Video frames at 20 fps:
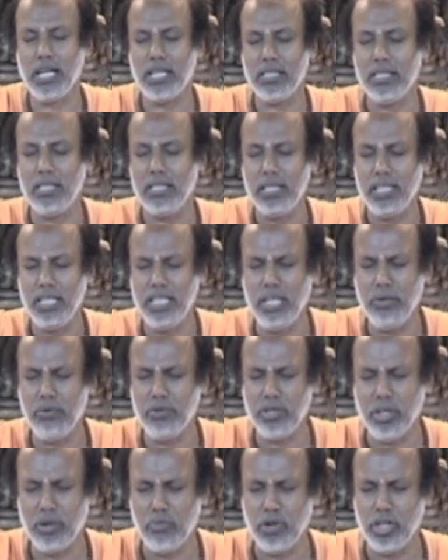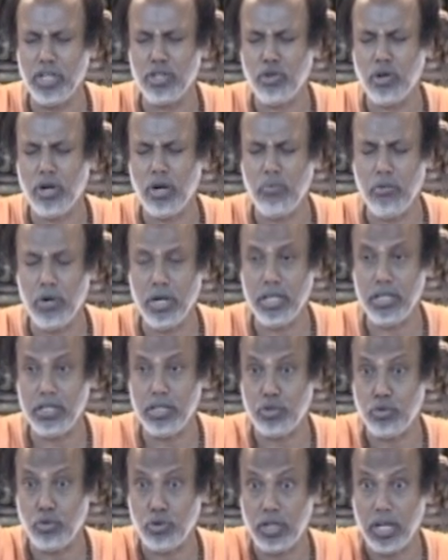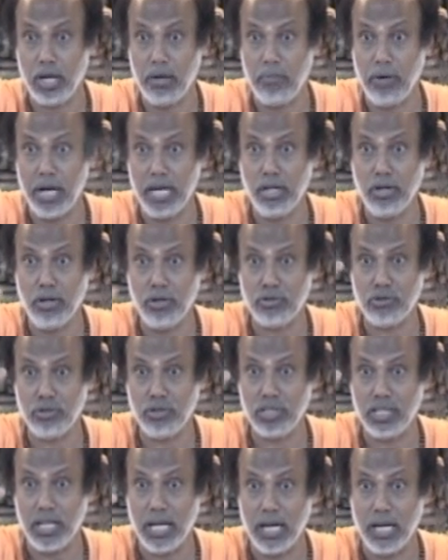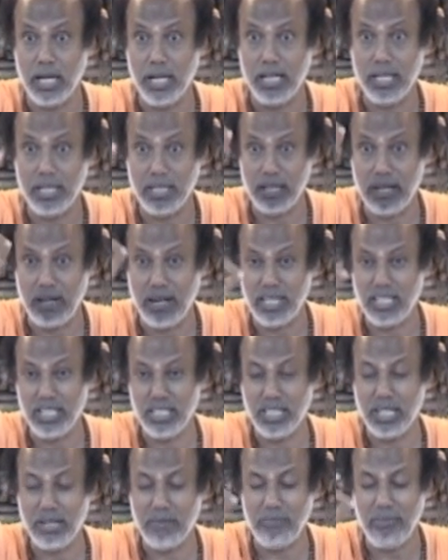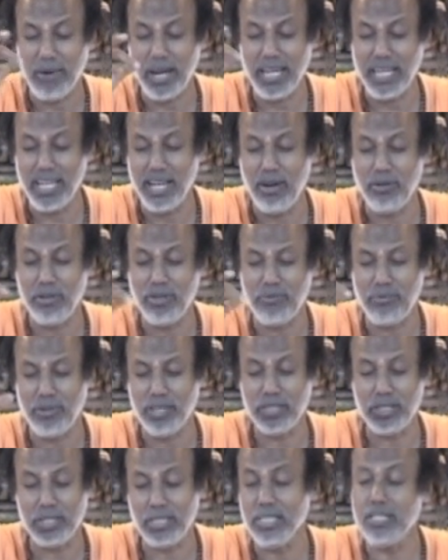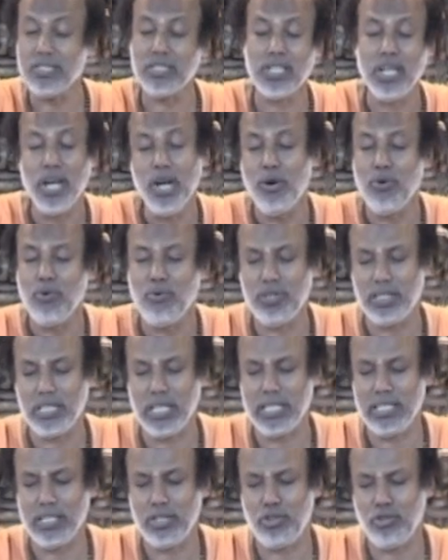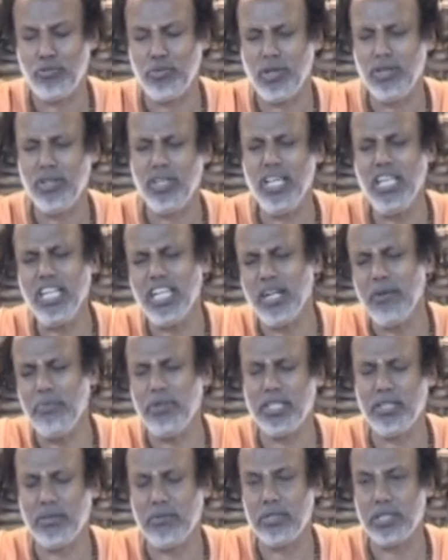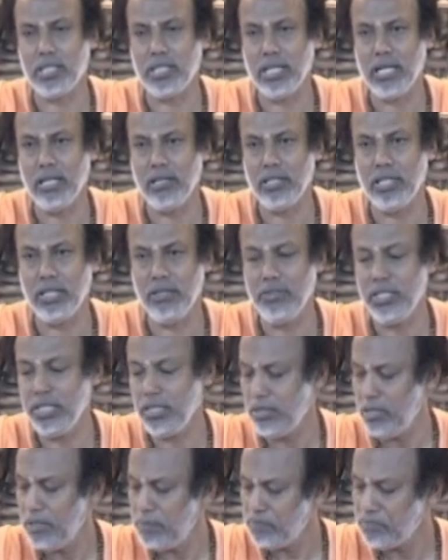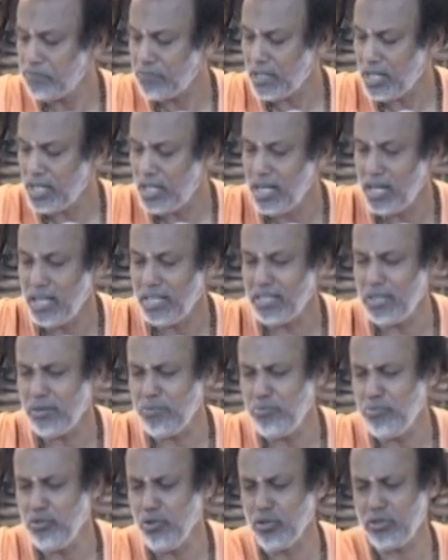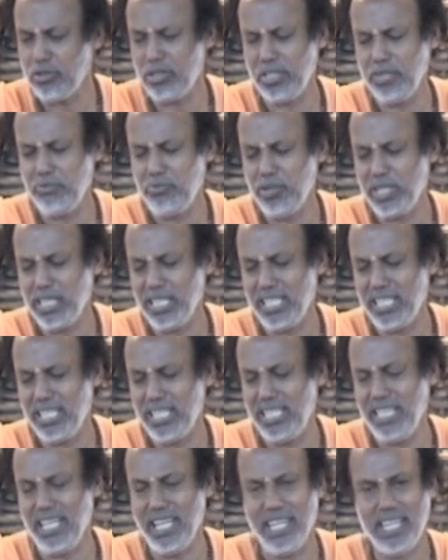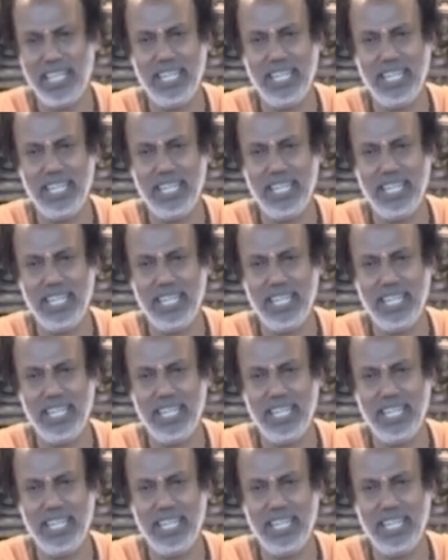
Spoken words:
like the individual body, total body, the total mind also is there. In that, what is that mind, how it functions, we shall see tomorrow. A little bit of it I'll give you. That books, if I can read, I